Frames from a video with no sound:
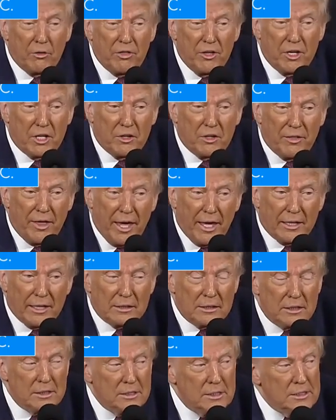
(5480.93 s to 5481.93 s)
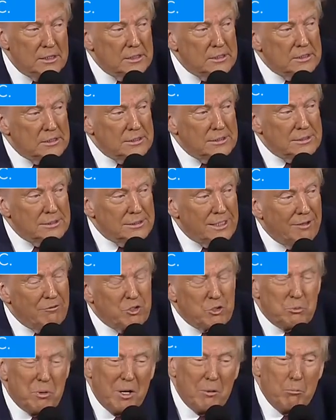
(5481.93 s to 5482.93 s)
Think of that. They've
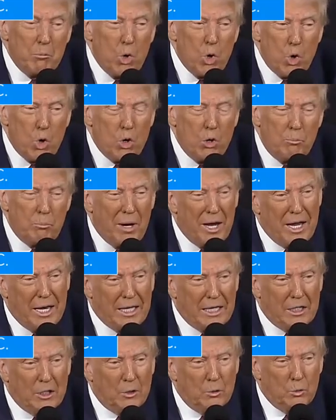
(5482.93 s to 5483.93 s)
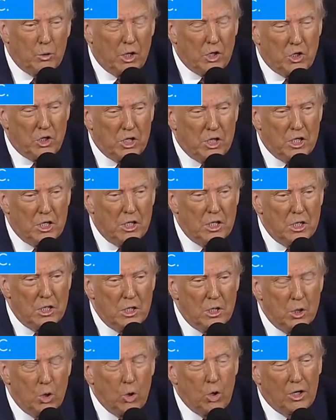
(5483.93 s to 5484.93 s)
spent more buying Russian
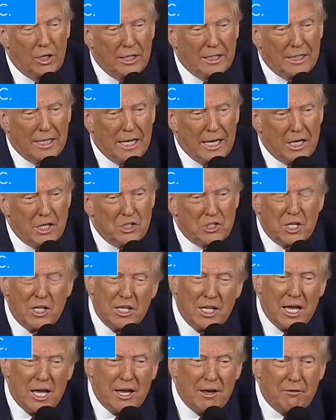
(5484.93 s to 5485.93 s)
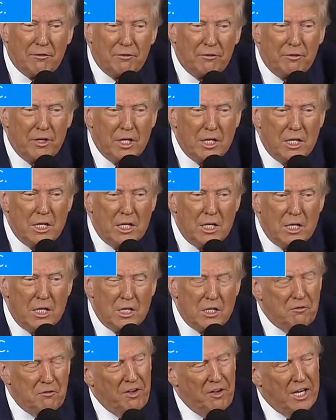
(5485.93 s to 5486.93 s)
oil and gas than they have
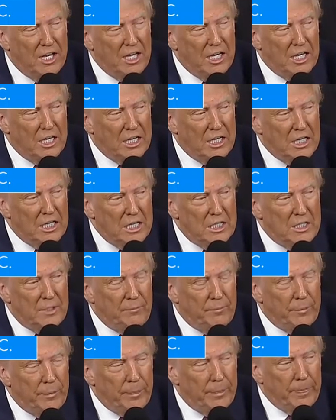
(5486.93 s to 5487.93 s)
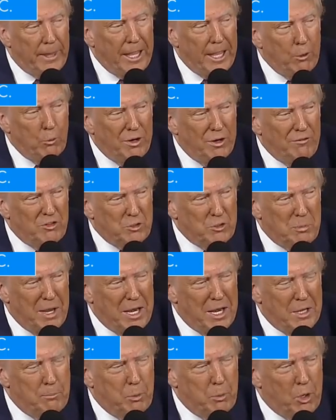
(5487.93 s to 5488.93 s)
defending. And we've
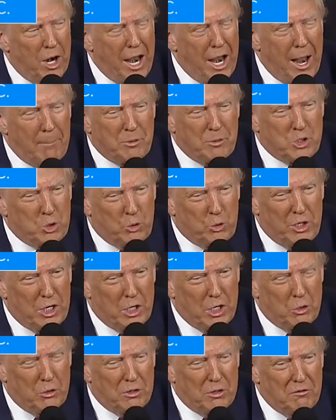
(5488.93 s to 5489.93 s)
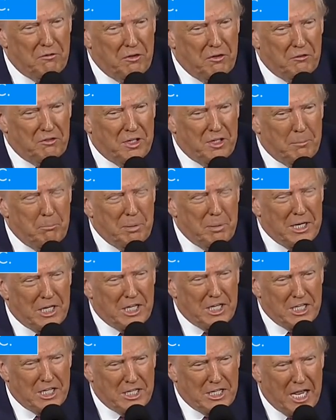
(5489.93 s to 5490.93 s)
spent perhaps $350
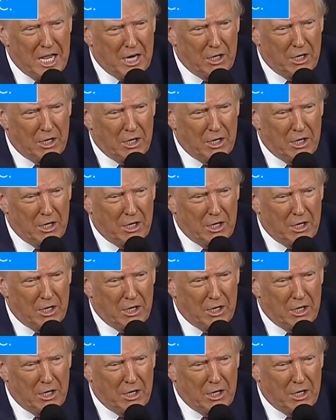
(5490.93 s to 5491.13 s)
billion,